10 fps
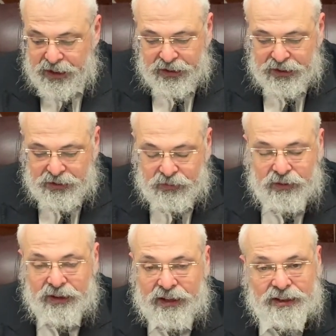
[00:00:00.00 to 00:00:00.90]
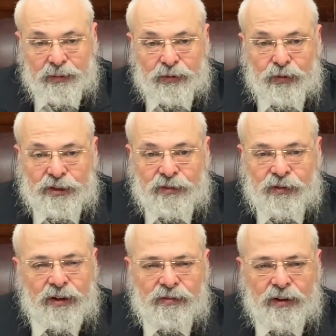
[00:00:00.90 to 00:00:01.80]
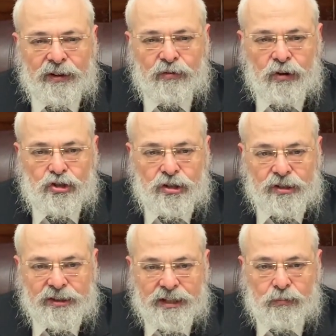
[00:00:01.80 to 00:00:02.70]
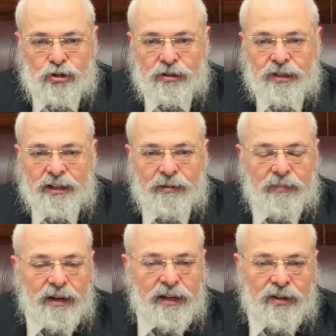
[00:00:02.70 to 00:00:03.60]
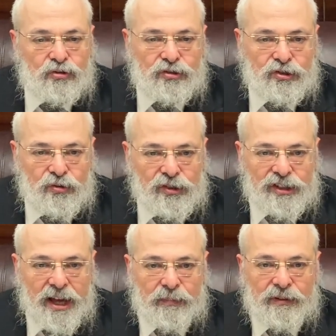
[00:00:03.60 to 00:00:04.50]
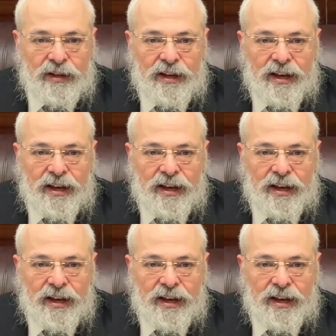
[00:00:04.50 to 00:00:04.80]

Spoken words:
Geth is, like I said before, it's a very, very rich subject, and there are many interesting stories that happen.